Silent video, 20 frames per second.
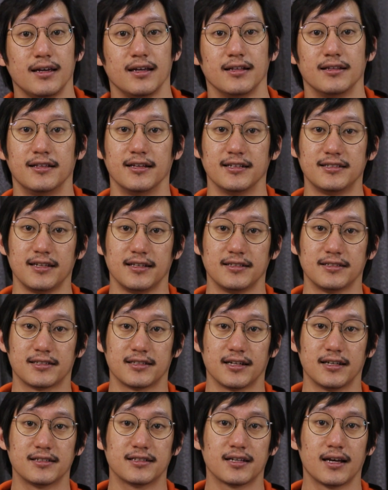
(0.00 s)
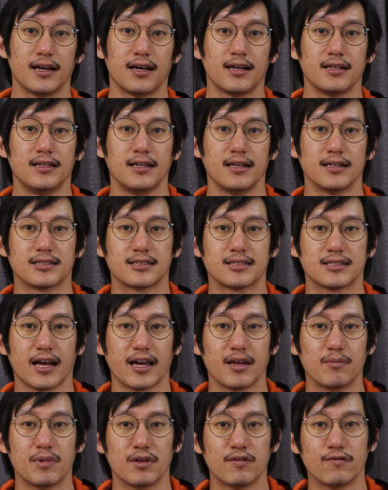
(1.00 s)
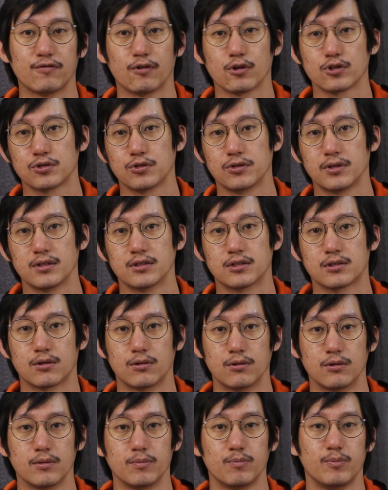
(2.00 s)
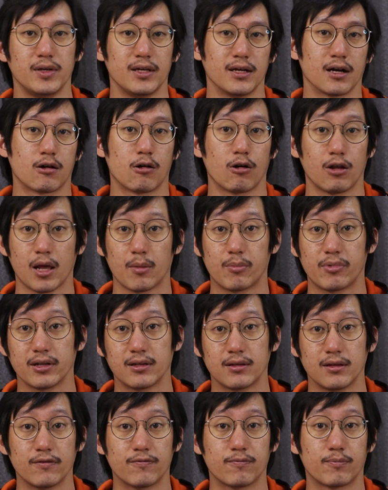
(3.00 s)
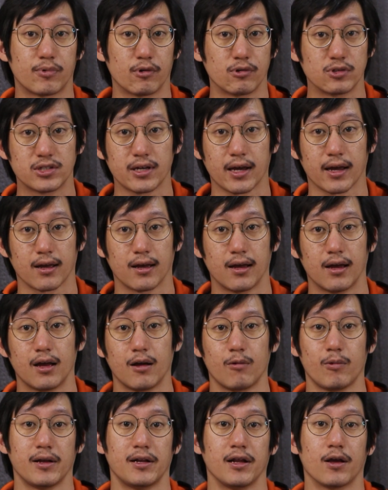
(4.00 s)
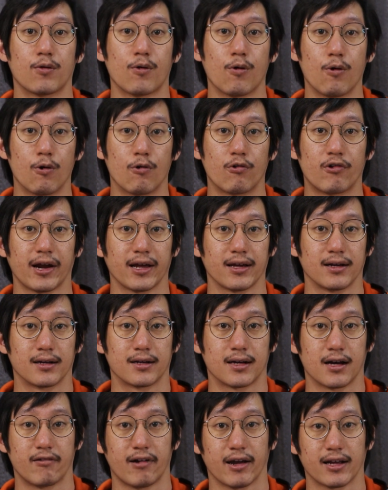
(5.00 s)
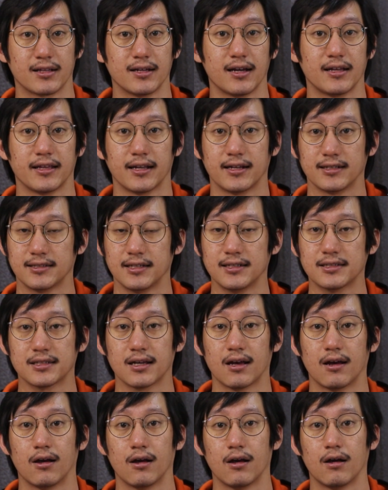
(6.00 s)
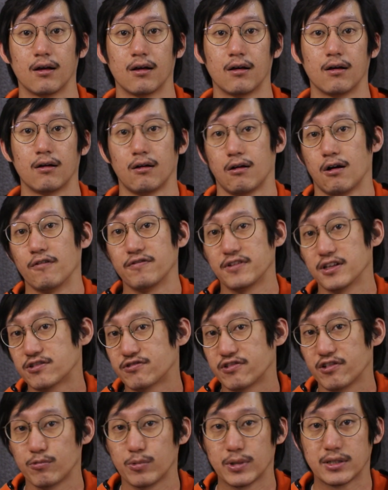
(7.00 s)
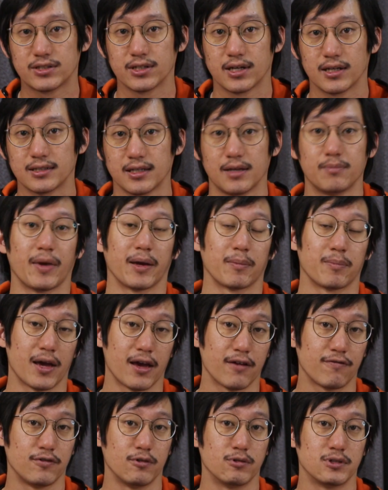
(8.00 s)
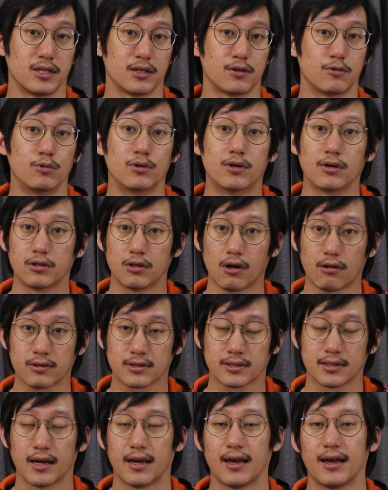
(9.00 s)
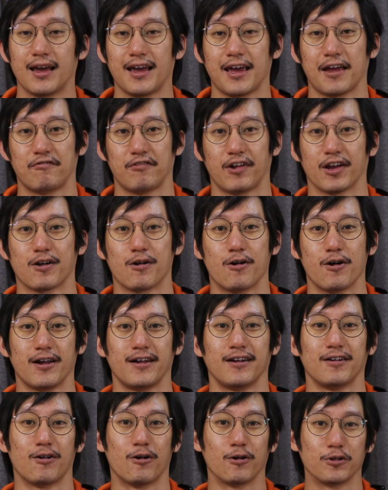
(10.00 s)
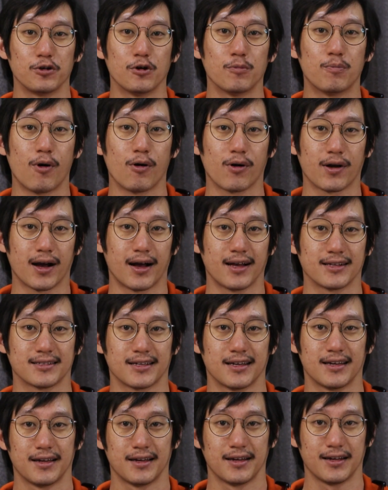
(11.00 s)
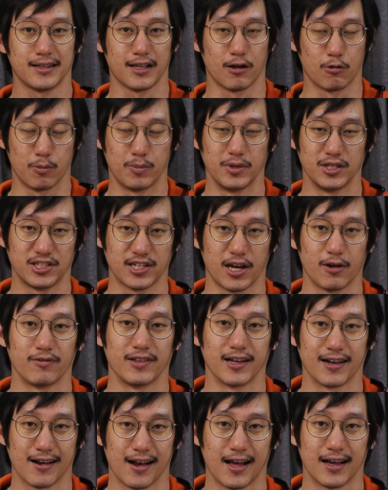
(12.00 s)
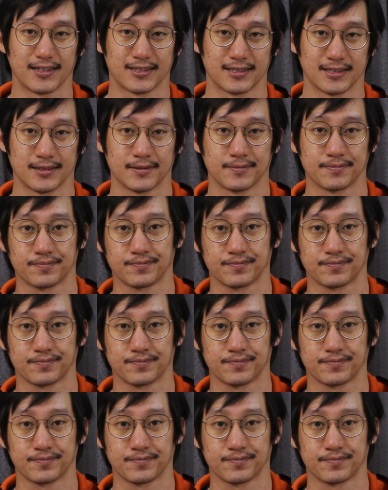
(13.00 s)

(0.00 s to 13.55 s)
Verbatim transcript: In this instance, the assignment for students could be a collaborative project where they co-write a character analysis of the three witches in Macbeth using Google Docs and record an audio podcast that will be shared with the class.